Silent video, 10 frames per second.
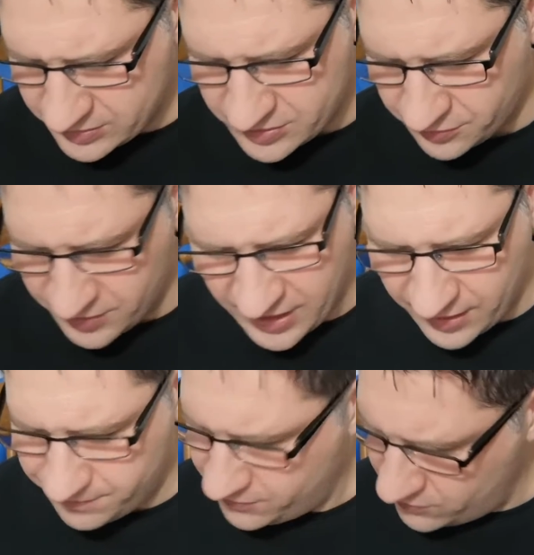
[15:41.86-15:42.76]
so
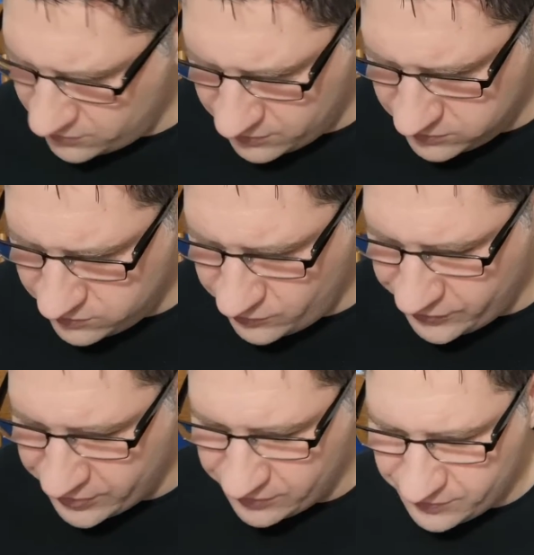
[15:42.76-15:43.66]
yeah,
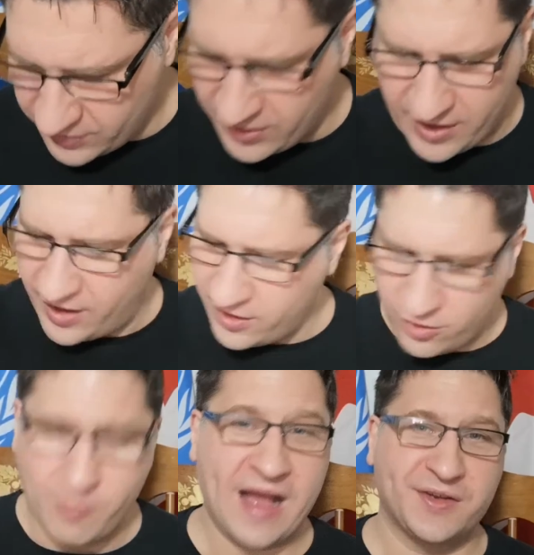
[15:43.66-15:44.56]
you know, again, I
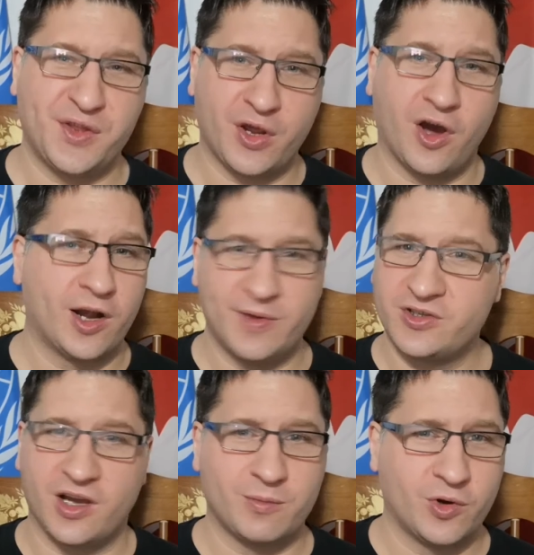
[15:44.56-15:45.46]
can go back to the economy
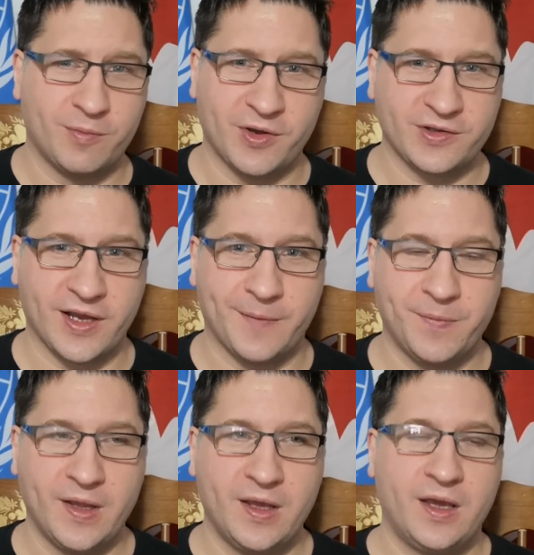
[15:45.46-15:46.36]
and talk more about
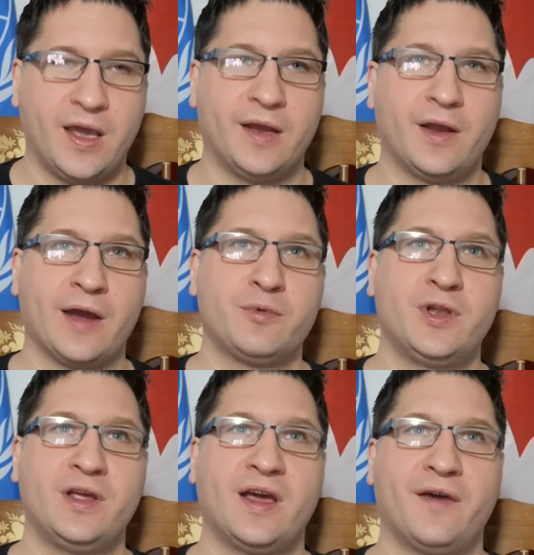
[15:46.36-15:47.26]
that. And I
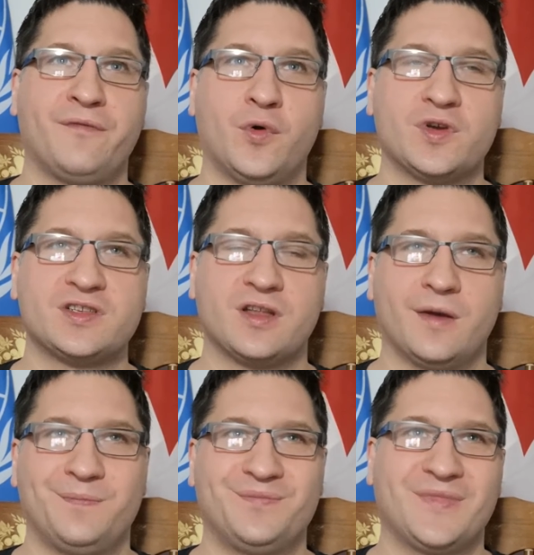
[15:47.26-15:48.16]
really have focused
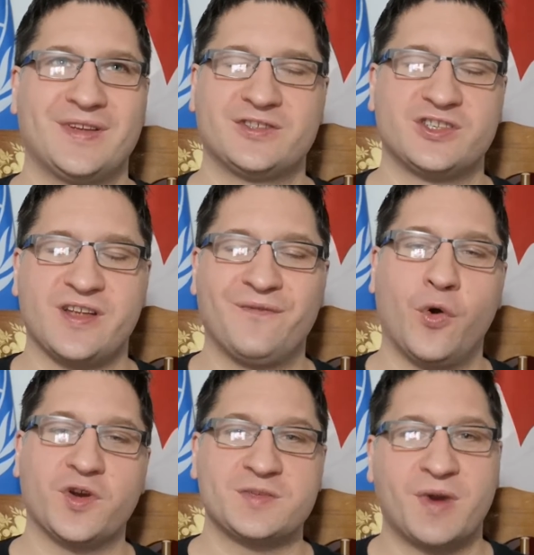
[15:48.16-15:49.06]
uh, I shouldn't say
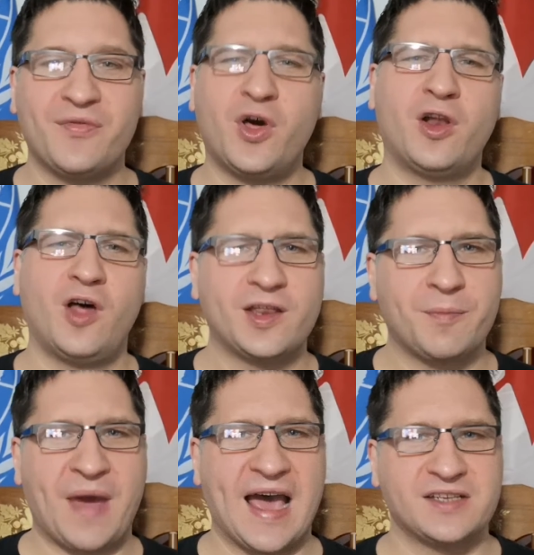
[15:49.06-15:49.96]
focused, but I thought a lot in
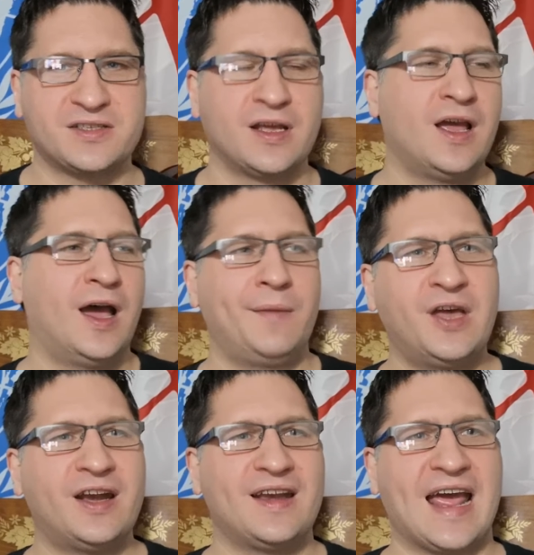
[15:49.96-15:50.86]
the past. I'm
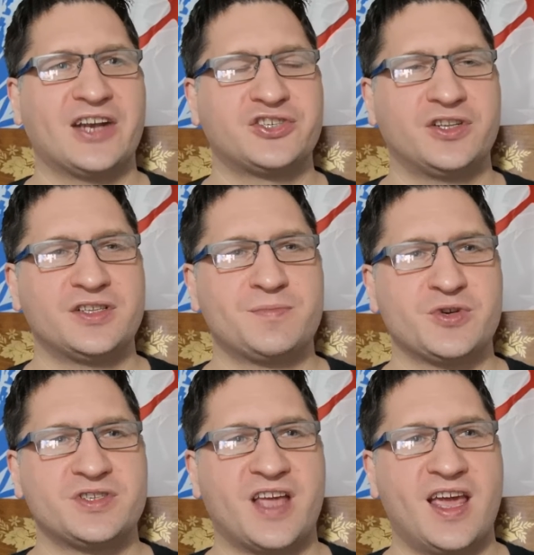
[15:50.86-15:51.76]
not a nationalist
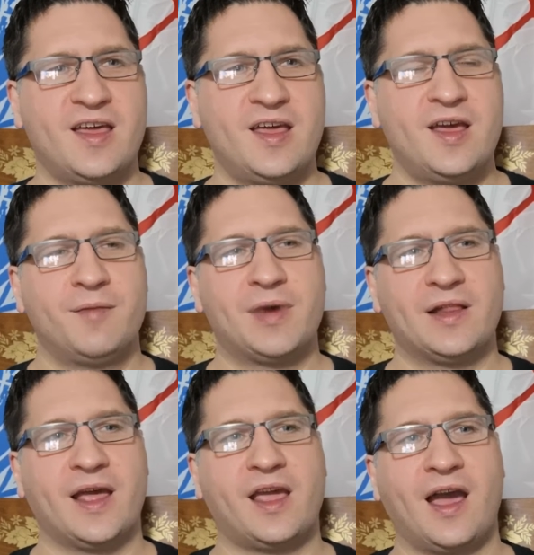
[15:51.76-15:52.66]
per se,
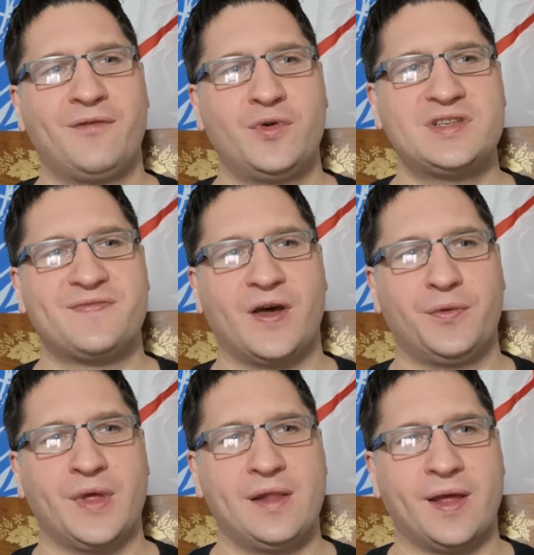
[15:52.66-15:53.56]
but like I've always
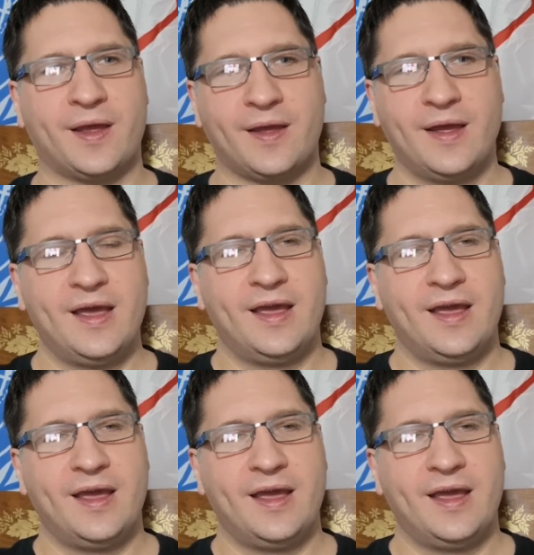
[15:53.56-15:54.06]
felt that like